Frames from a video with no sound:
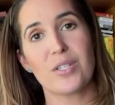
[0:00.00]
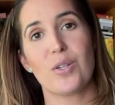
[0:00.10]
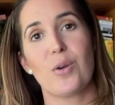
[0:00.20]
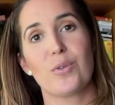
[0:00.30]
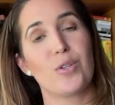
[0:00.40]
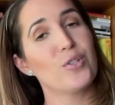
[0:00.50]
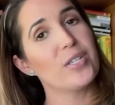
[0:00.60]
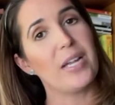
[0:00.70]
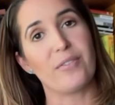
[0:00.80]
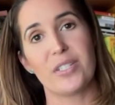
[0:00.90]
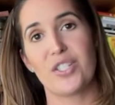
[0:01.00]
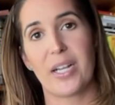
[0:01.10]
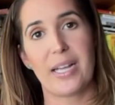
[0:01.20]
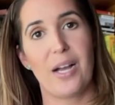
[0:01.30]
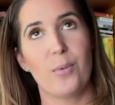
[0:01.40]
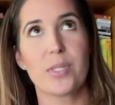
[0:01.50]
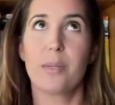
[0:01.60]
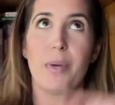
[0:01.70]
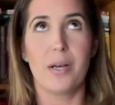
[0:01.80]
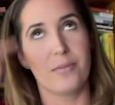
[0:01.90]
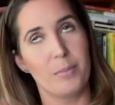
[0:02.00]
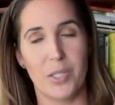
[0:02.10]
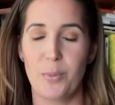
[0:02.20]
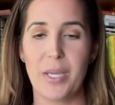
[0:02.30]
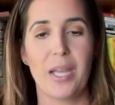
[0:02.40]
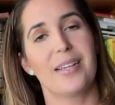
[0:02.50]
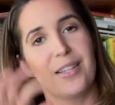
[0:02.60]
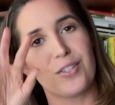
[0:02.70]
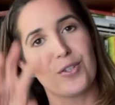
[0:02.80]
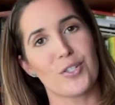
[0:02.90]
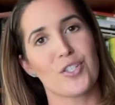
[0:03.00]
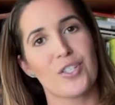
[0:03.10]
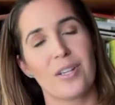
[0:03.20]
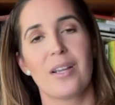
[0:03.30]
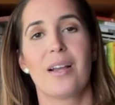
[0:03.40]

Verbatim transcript: So, so you should definitely check out what's above and below me in the search